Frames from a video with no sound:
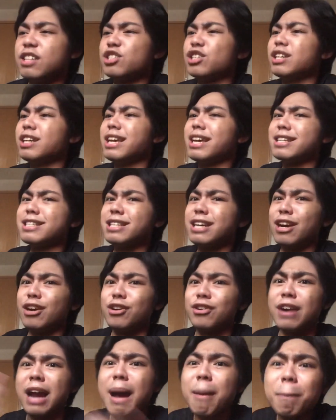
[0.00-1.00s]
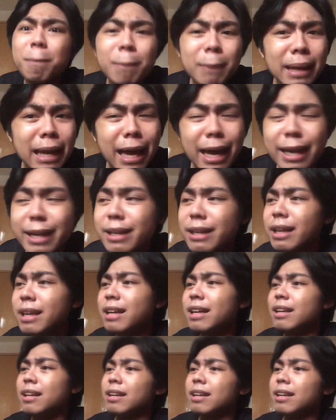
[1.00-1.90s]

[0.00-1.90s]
She gets a rap line.